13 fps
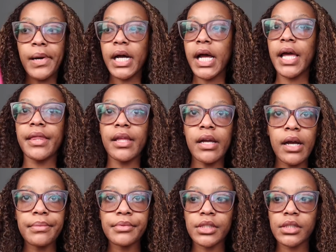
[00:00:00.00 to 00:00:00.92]
But I think
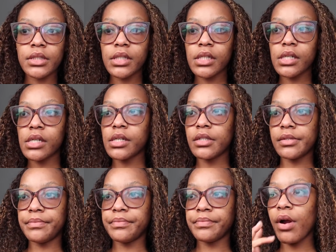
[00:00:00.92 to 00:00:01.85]
I'm just
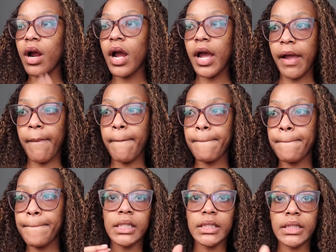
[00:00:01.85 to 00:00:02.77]
gonna prime,
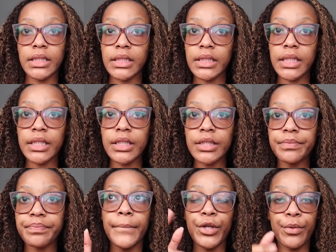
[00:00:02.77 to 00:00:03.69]
conceal,
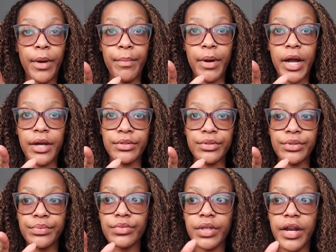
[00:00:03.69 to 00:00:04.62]
do my
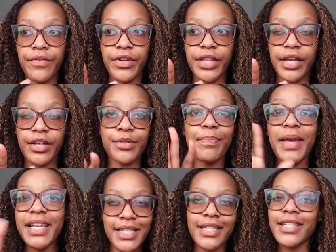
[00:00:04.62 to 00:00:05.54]
brows and everything else.
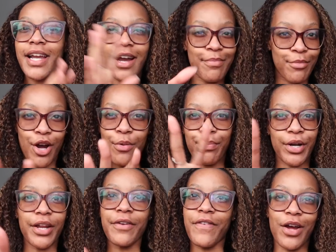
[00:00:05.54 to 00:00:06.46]
Basically, I'm not
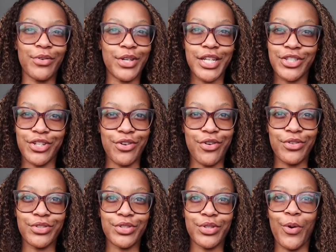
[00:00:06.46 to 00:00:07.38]
putting foundation
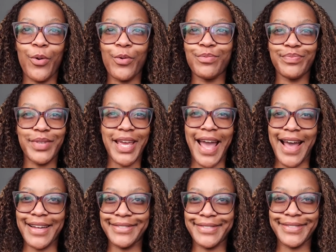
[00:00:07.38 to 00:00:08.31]
on, so yeah.